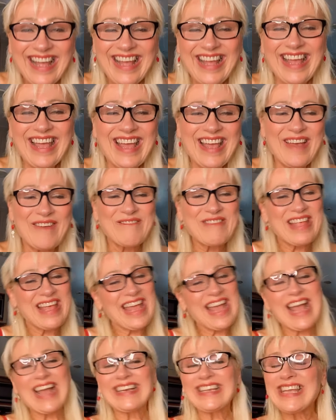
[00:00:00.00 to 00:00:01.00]

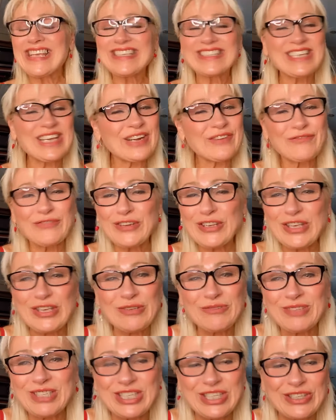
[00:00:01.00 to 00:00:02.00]
and he's there for
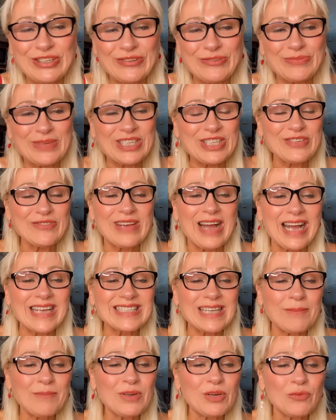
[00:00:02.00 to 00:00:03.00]
you too. But you
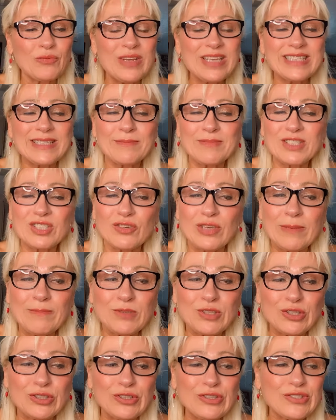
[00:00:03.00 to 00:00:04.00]
guys, I'm going to read some
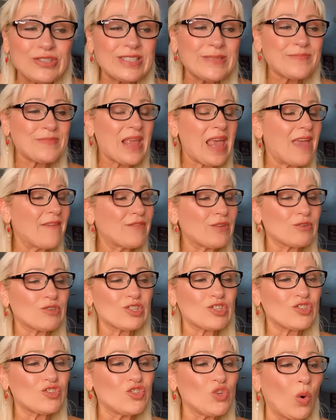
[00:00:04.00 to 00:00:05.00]
scriptures if you're
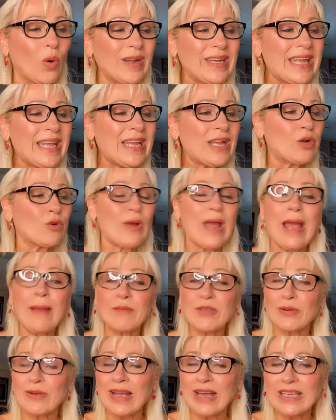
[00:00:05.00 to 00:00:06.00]
just joining, grab
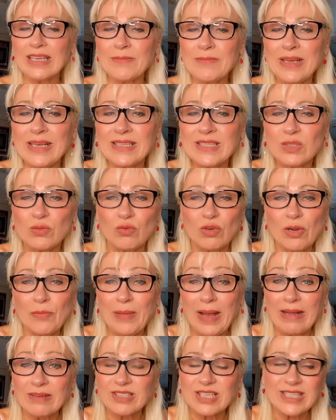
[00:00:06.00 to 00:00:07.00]
your elements. We're
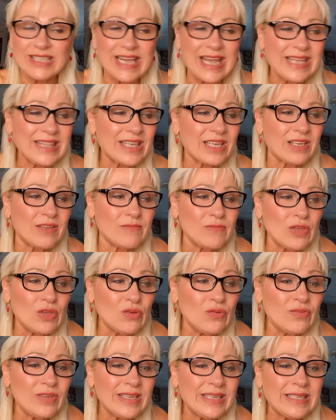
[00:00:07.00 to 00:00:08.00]
about to take the
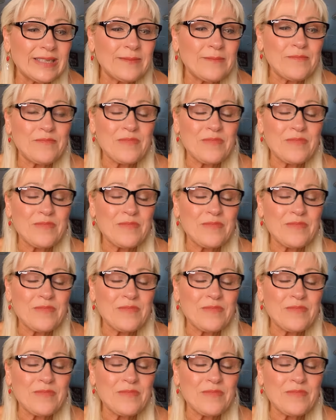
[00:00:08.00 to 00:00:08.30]
communion.